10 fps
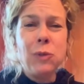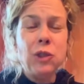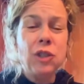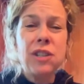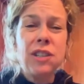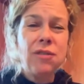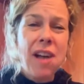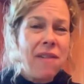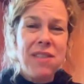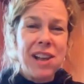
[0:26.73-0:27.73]
You're going to
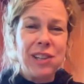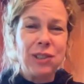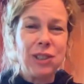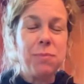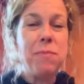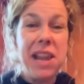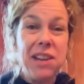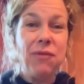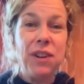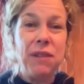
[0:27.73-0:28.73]
love this. Make
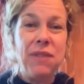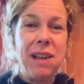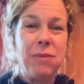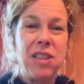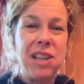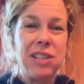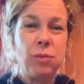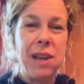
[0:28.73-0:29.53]
it for your family this